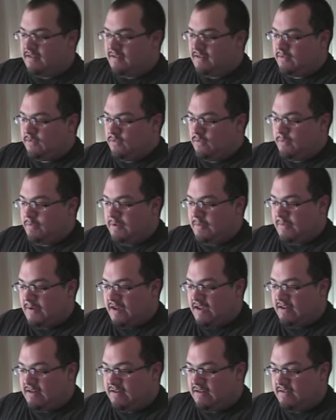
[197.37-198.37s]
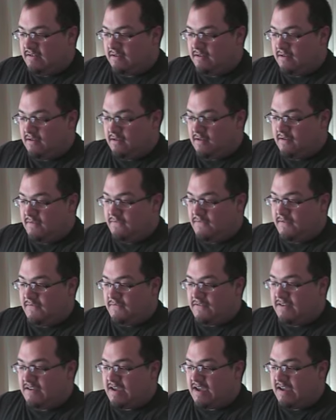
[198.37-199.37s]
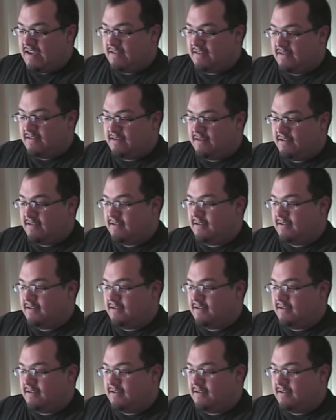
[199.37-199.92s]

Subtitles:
this one would be page 58,